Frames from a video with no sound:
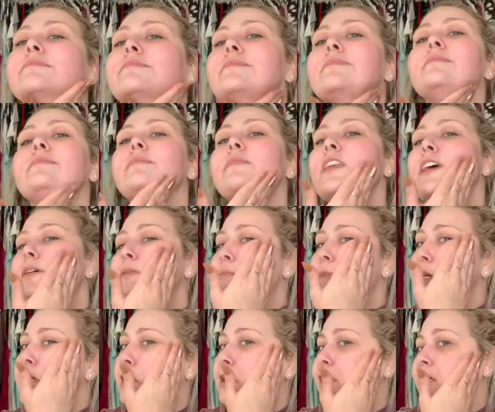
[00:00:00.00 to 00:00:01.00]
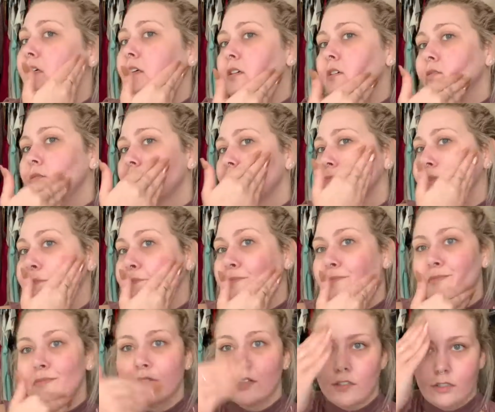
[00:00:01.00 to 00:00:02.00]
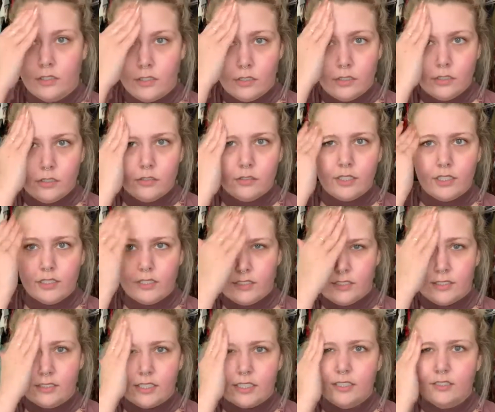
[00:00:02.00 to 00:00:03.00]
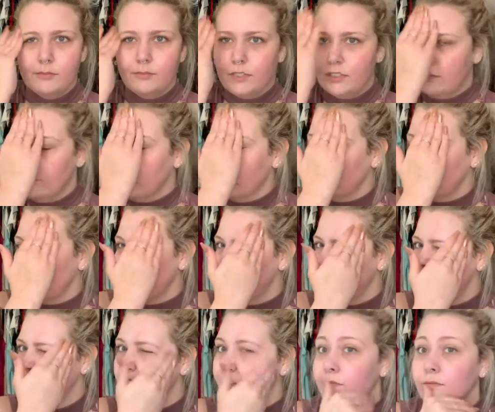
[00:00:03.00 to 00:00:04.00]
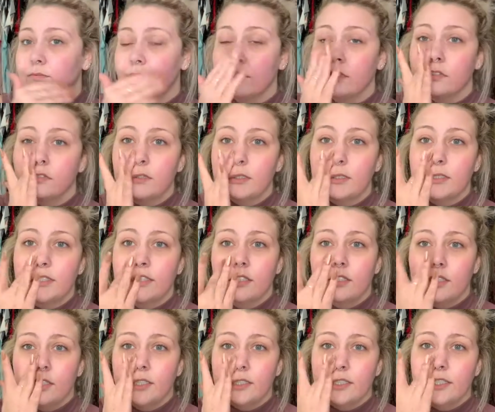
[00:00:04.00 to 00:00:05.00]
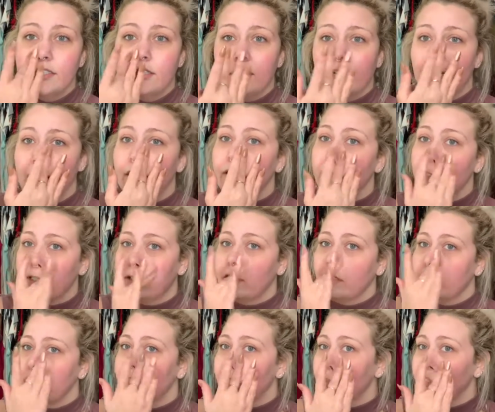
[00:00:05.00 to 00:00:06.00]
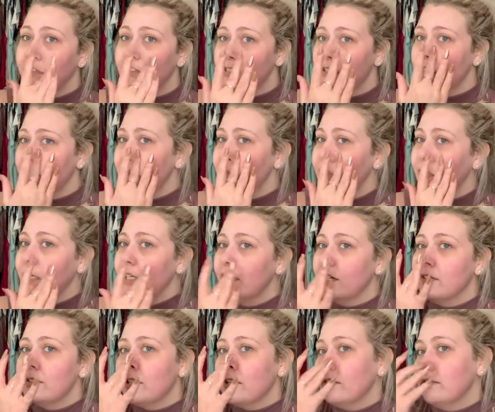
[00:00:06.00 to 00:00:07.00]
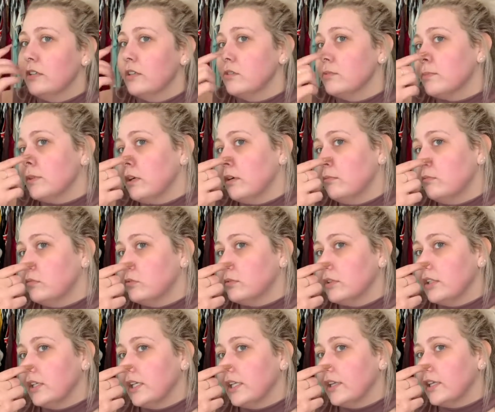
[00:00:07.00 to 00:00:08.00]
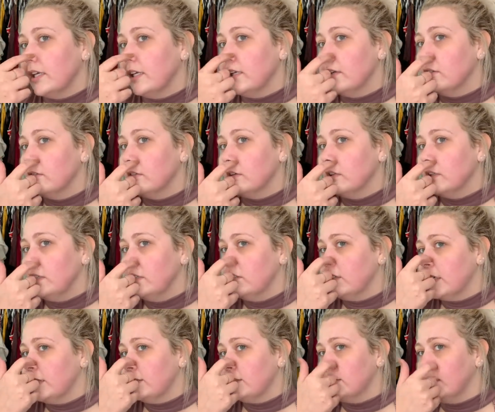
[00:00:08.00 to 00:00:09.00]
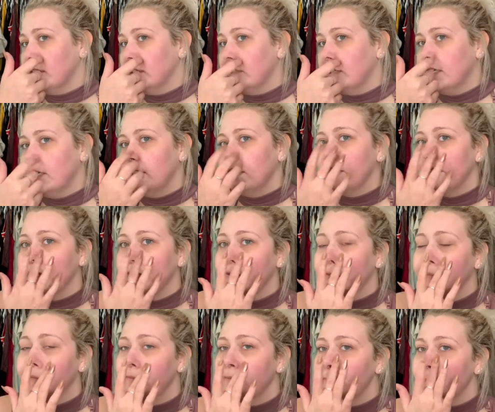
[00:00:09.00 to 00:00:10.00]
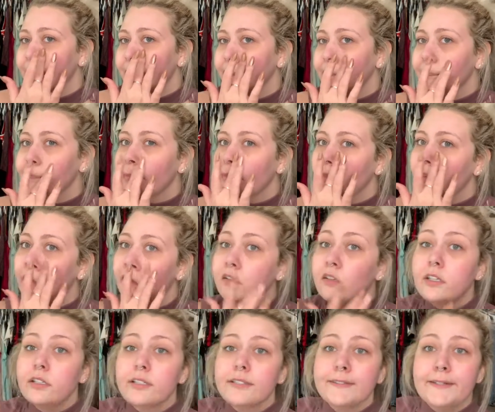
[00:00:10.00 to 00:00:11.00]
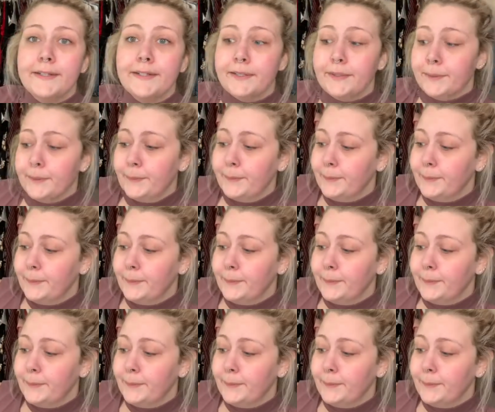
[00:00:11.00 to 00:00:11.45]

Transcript: And down my neck, on the sides of my forehead, and then right here. Does anybody else have those problems where like they get really dry skin right here? Yes, I do.